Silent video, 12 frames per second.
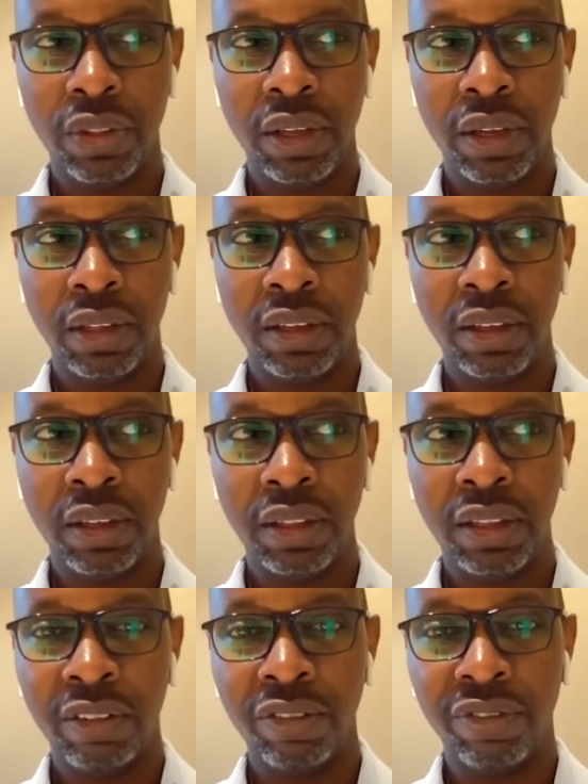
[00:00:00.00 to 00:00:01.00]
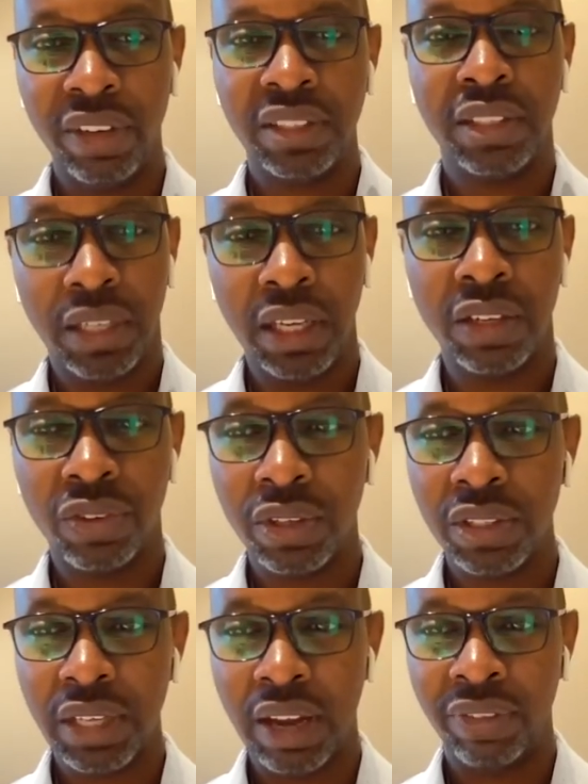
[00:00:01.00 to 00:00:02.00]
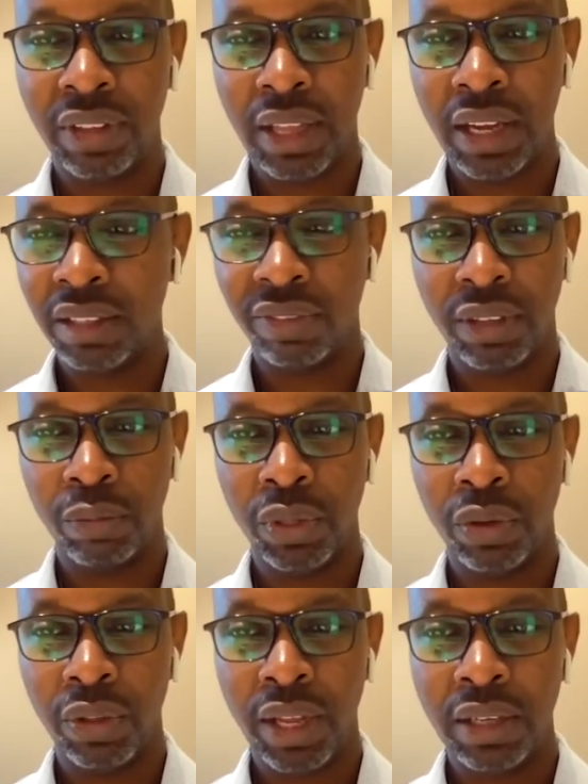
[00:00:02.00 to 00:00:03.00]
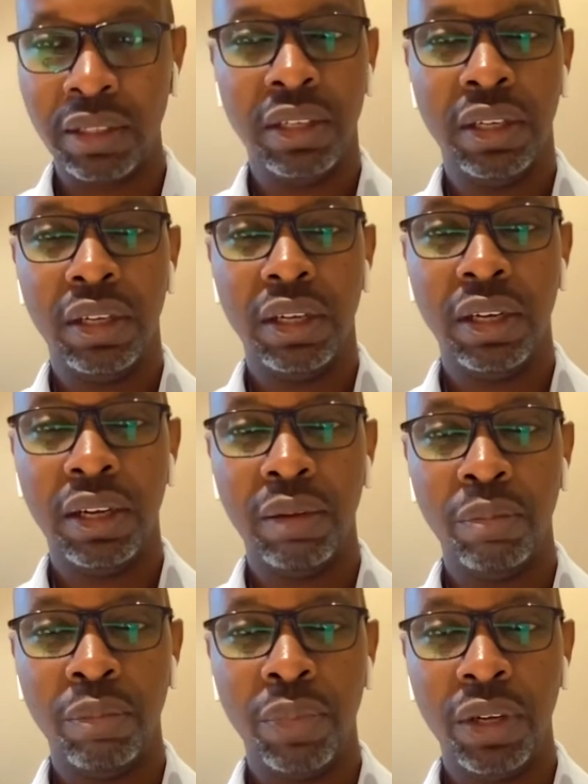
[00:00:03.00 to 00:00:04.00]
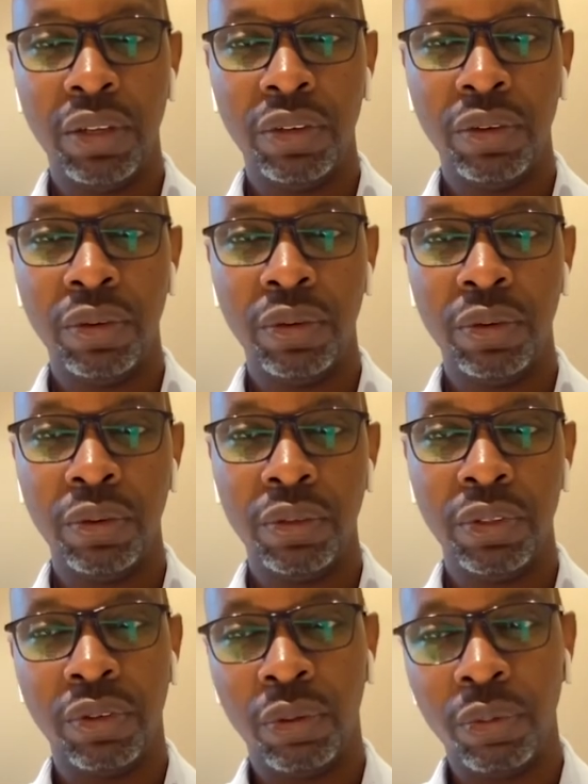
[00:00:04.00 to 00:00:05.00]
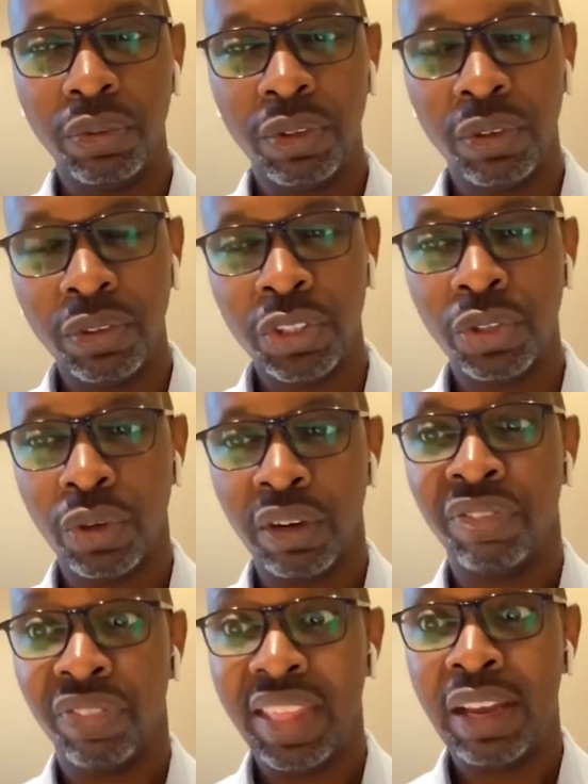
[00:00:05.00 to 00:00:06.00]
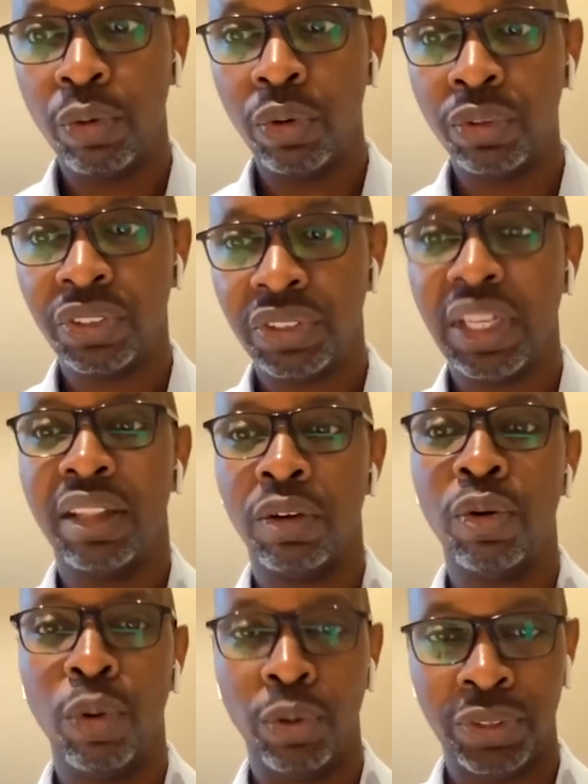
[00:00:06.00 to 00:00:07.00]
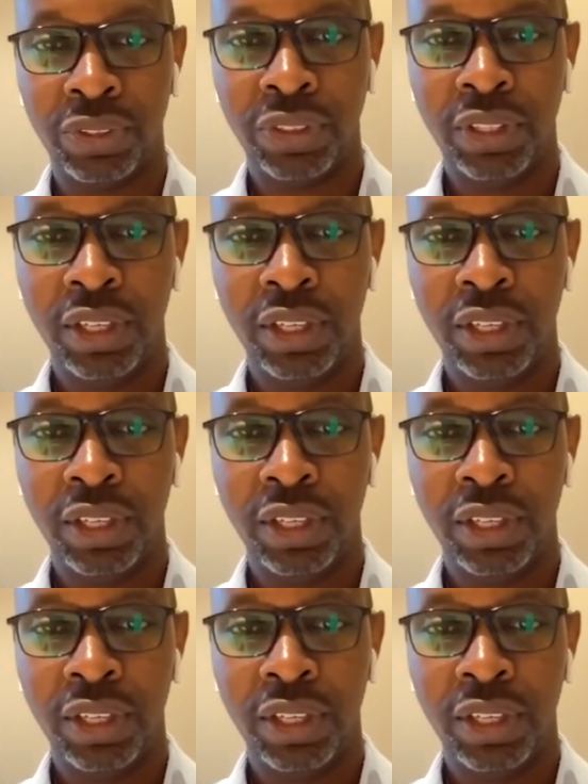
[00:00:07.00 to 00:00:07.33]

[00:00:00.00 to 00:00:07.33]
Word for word: their the their vested interest after that. If they're below that, um, you you don't you're not sure if they will stay the course.